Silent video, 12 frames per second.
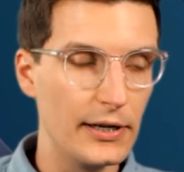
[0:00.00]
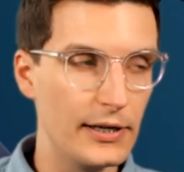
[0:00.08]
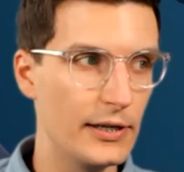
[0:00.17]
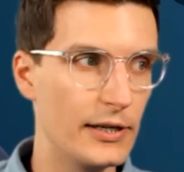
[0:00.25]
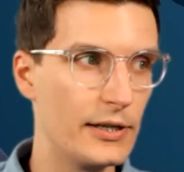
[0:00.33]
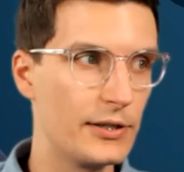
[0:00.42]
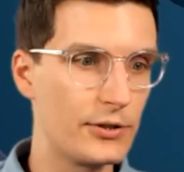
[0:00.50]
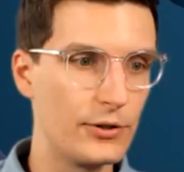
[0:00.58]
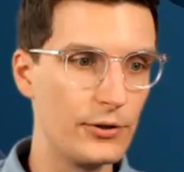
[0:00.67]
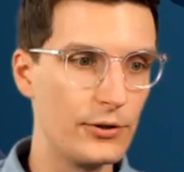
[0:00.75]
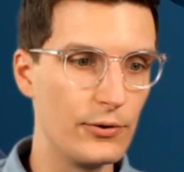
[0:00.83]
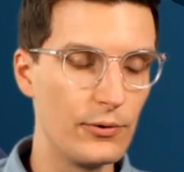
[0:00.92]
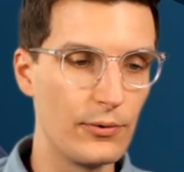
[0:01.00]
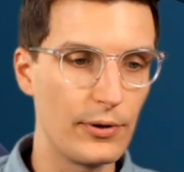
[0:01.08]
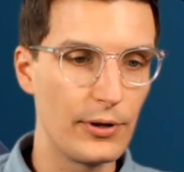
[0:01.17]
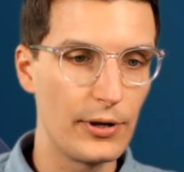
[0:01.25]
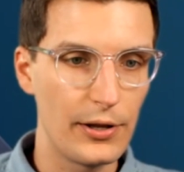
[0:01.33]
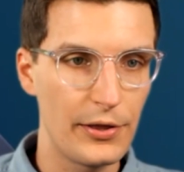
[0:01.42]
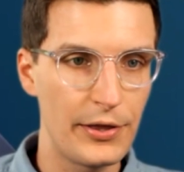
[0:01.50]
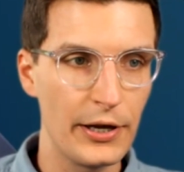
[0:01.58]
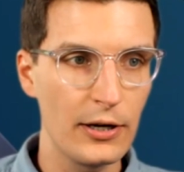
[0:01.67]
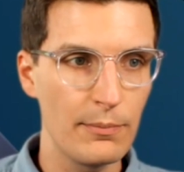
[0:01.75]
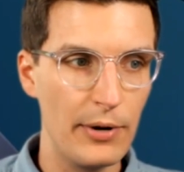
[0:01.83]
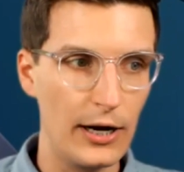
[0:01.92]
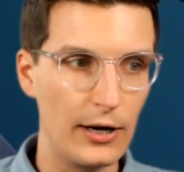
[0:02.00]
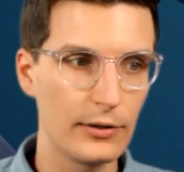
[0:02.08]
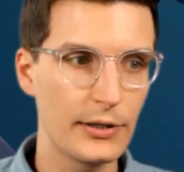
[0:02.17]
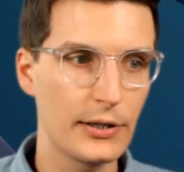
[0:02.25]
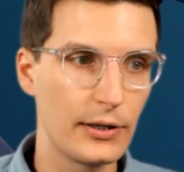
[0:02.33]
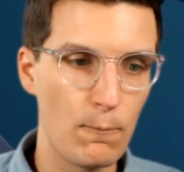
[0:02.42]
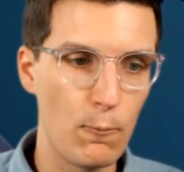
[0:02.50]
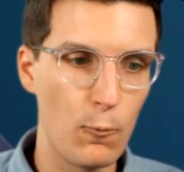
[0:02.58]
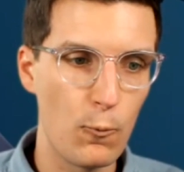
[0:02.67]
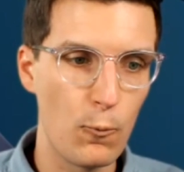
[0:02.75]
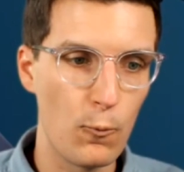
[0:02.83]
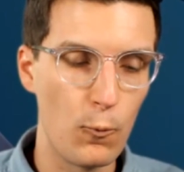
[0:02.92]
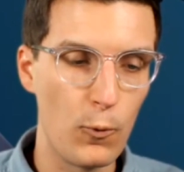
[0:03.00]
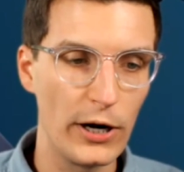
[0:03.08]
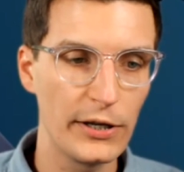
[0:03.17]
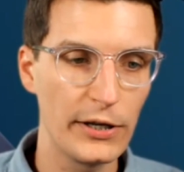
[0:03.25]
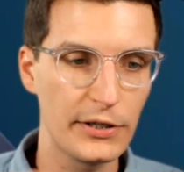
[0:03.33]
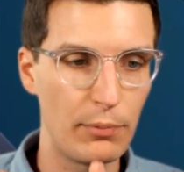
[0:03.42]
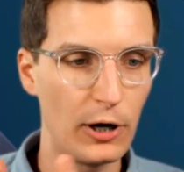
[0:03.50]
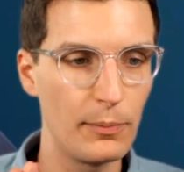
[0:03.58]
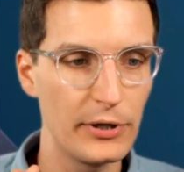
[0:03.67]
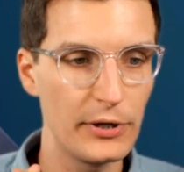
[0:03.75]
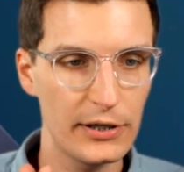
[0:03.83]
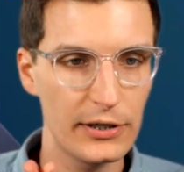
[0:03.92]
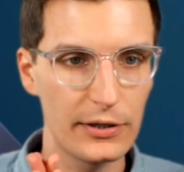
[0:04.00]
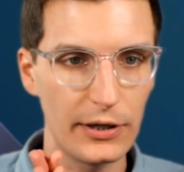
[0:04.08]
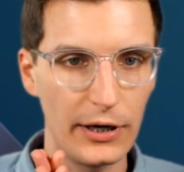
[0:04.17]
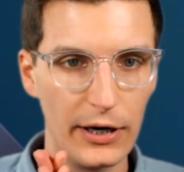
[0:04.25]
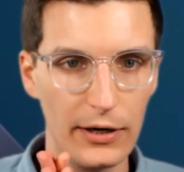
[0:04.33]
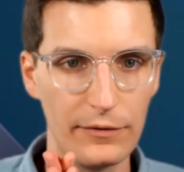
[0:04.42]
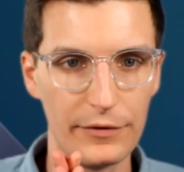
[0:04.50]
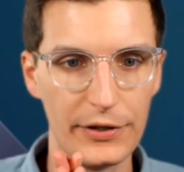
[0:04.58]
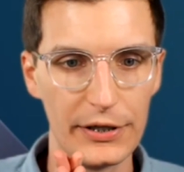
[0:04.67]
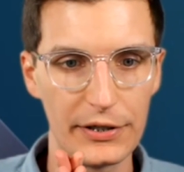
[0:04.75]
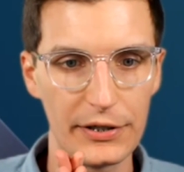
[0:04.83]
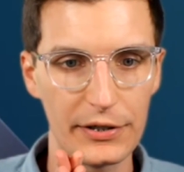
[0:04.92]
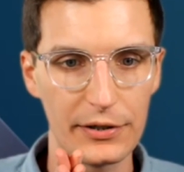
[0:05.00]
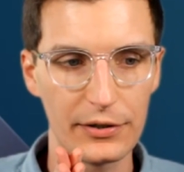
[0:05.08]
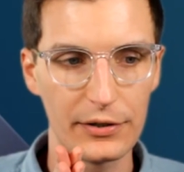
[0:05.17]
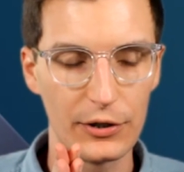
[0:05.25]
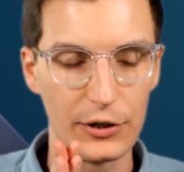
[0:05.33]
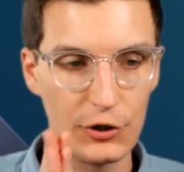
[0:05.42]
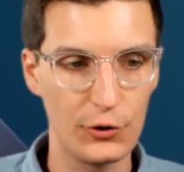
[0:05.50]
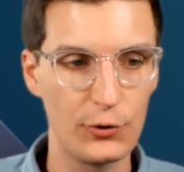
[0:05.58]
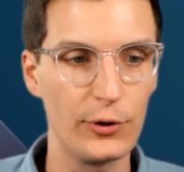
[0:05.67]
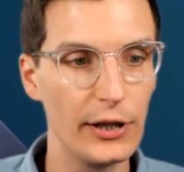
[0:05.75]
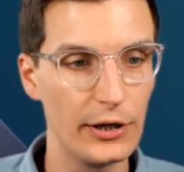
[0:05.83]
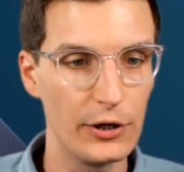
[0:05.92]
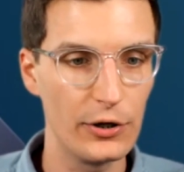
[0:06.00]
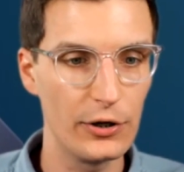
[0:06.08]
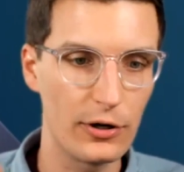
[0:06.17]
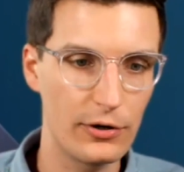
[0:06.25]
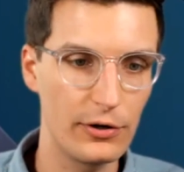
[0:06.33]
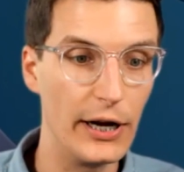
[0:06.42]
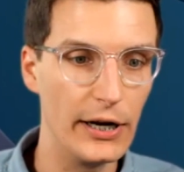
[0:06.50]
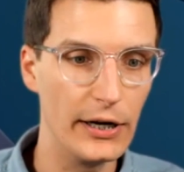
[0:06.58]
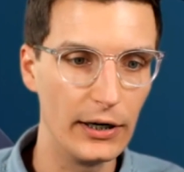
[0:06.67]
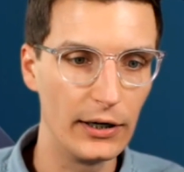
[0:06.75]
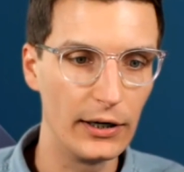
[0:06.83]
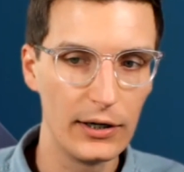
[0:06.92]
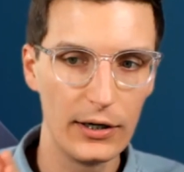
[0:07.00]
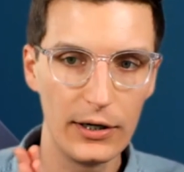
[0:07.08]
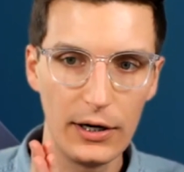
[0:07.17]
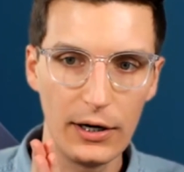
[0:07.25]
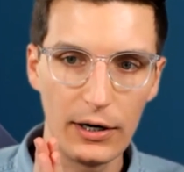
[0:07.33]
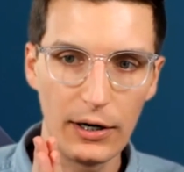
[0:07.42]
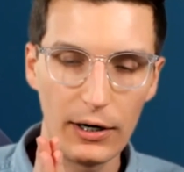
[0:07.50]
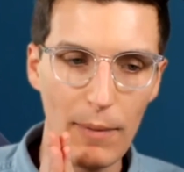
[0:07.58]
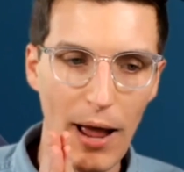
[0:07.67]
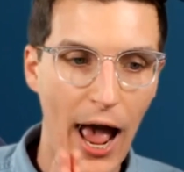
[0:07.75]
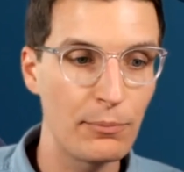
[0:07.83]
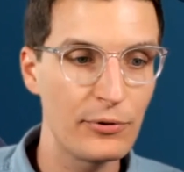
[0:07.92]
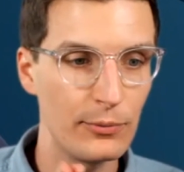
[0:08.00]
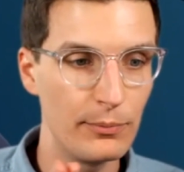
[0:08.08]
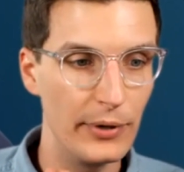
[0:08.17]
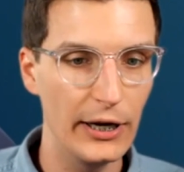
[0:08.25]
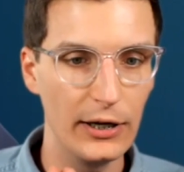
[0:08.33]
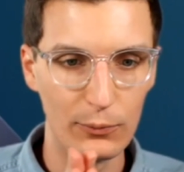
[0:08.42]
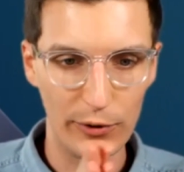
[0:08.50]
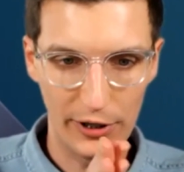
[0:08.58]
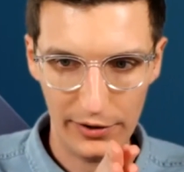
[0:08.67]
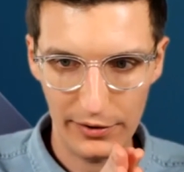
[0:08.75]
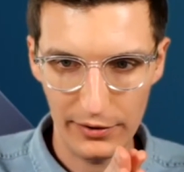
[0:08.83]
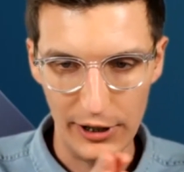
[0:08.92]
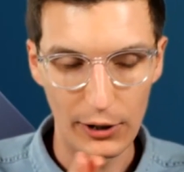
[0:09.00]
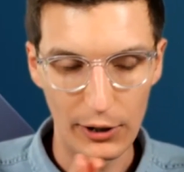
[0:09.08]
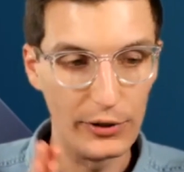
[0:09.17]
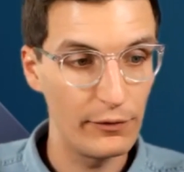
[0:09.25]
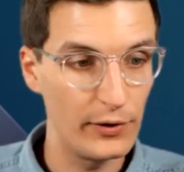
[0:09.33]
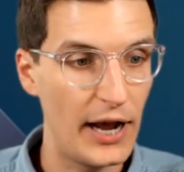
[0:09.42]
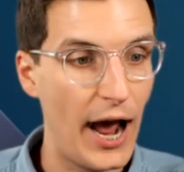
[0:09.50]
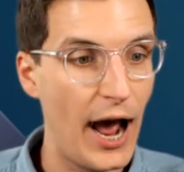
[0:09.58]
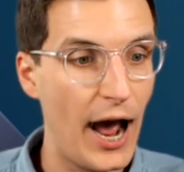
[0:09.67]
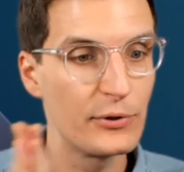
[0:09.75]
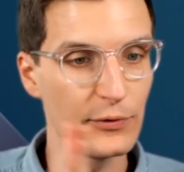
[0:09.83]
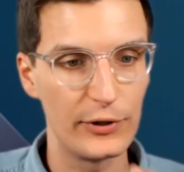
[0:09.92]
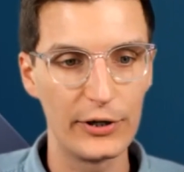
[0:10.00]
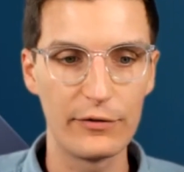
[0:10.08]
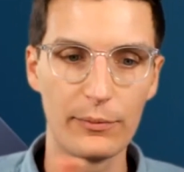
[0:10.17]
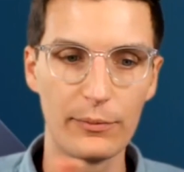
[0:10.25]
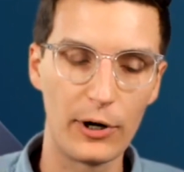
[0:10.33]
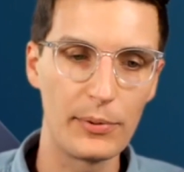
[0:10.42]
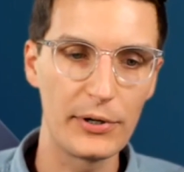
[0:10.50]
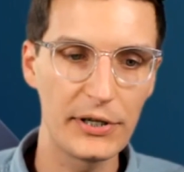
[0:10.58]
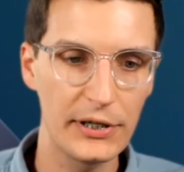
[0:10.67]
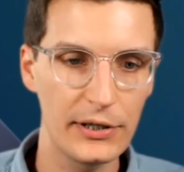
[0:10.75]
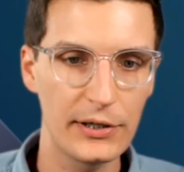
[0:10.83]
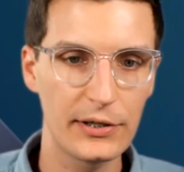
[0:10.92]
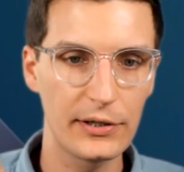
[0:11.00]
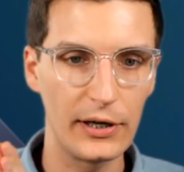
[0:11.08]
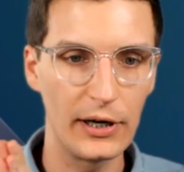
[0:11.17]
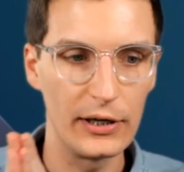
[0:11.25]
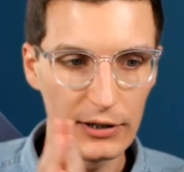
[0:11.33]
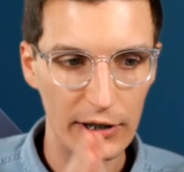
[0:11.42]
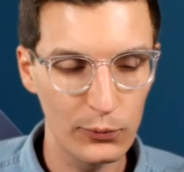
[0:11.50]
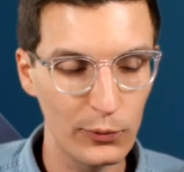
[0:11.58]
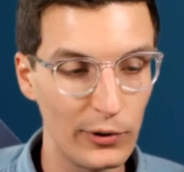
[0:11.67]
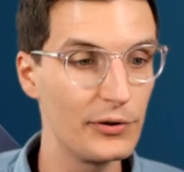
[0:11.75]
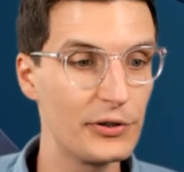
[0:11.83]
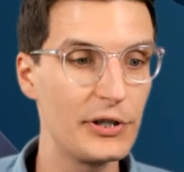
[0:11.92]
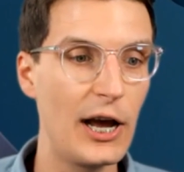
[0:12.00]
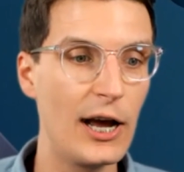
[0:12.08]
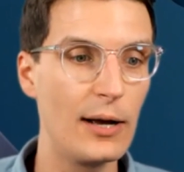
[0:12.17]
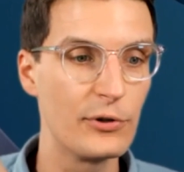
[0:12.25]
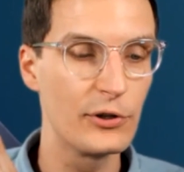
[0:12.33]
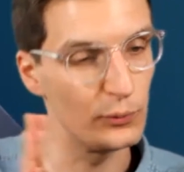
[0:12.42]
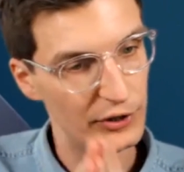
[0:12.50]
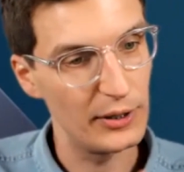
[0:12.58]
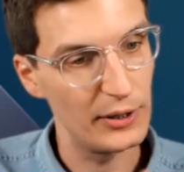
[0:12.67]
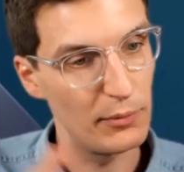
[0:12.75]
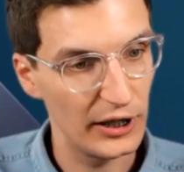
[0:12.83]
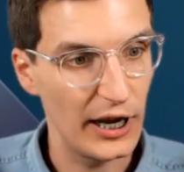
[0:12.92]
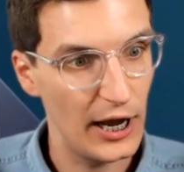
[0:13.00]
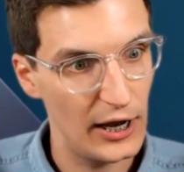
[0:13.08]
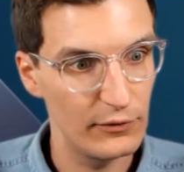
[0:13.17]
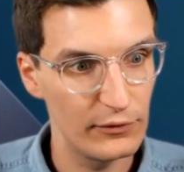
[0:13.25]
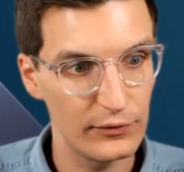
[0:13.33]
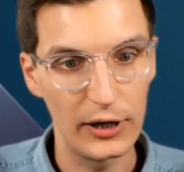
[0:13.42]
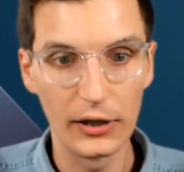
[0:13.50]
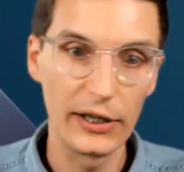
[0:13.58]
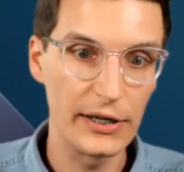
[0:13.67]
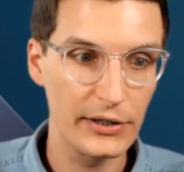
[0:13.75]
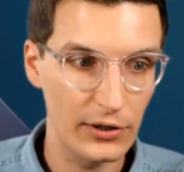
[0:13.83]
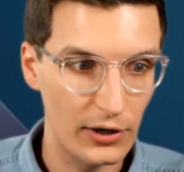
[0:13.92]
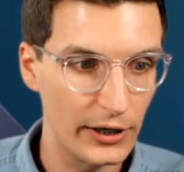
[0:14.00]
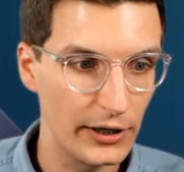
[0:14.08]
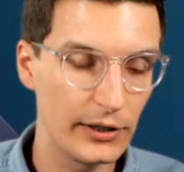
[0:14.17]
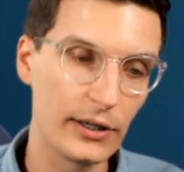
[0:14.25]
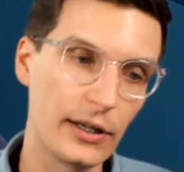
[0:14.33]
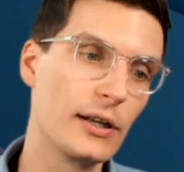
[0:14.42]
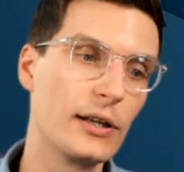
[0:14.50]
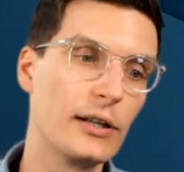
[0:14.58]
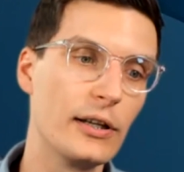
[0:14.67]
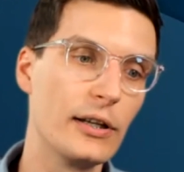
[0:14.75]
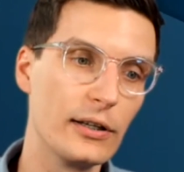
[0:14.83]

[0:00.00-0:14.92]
is to think about what is the purpose of the screen that you're creating. Apps are made with different tabs for different purposes, and each one of those tabs will typically have a list on it, and then